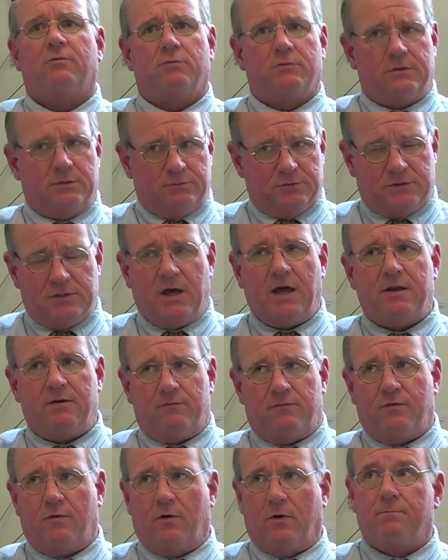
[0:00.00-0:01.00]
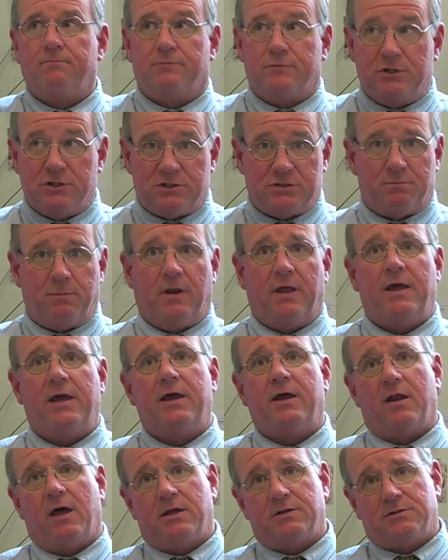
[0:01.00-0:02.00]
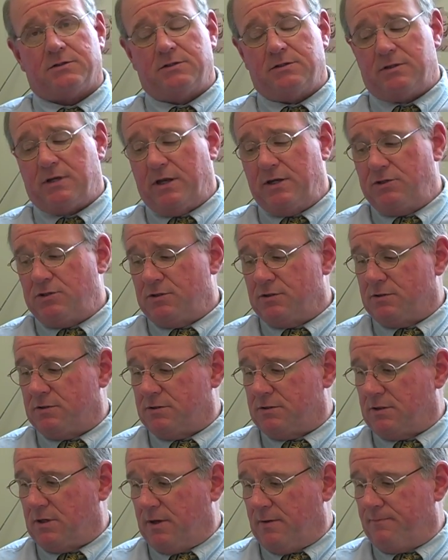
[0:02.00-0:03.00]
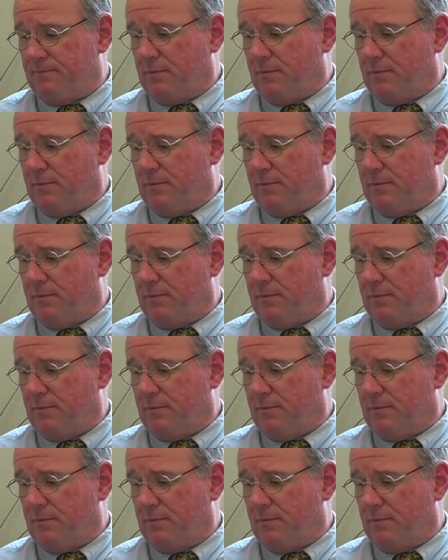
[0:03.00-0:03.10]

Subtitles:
It was done for display and ostentatious